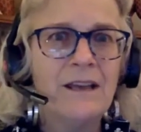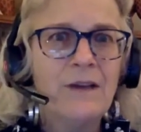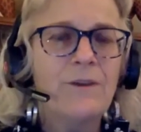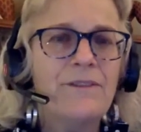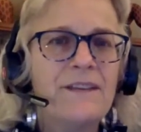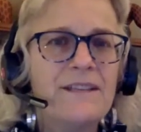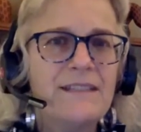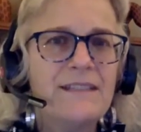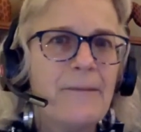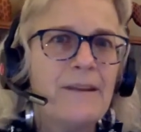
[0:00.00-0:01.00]
where things
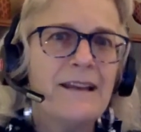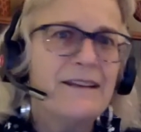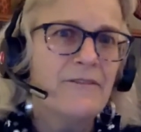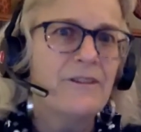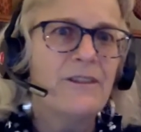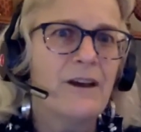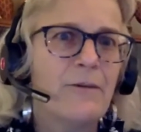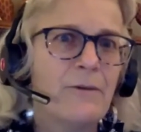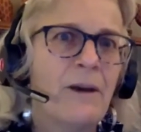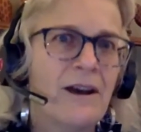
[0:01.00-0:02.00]
happen I never thought
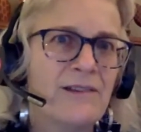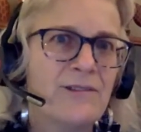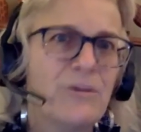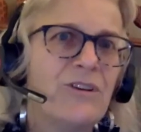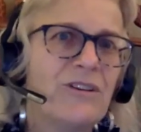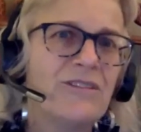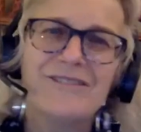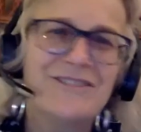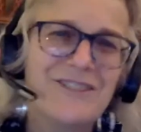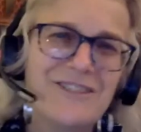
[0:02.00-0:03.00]
were possible.
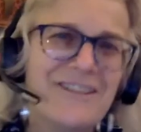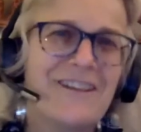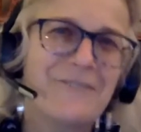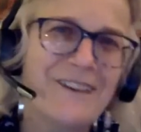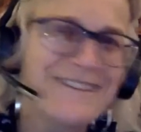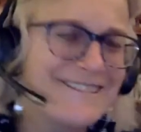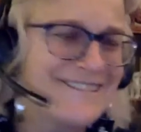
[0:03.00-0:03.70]
It's just like a fantasy,